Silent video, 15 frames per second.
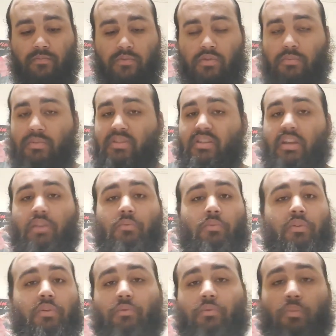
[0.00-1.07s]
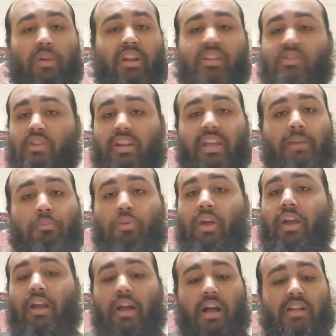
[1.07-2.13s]
So we see we went into the
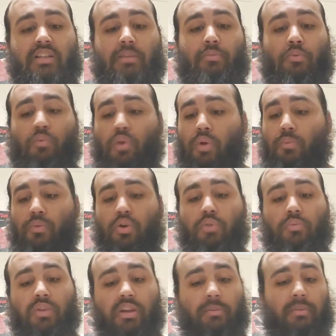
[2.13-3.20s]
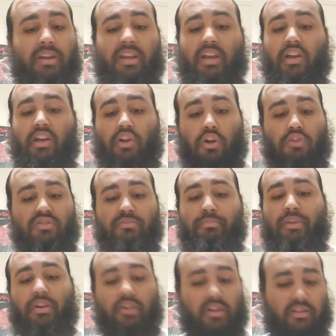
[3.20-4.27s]
Hebraic concept of wormwood, really meaning a curse,
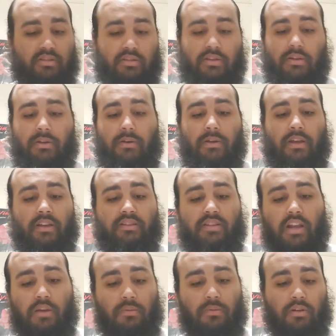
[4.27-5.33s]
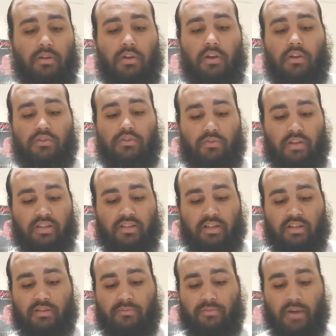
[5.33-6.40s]
bitterness, etc. So let's
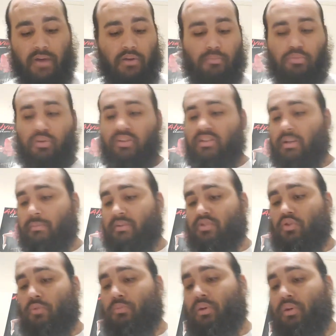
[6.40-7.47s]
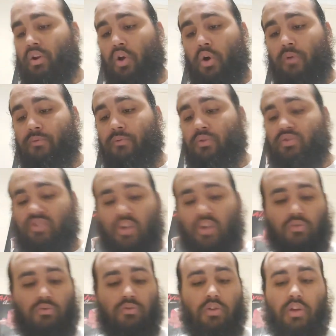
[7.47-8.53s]
get the final precept that's going to bring it all full
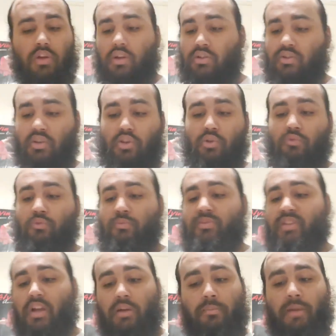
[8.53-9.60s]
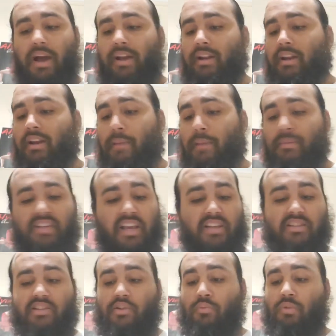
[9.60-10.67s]
circle. Took you from Jeremiah to
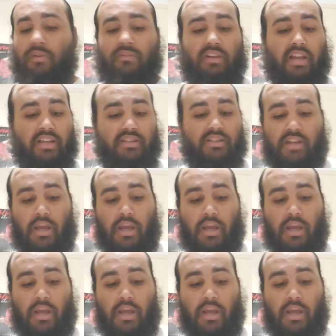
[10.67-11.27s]
Lamentation to Revelation.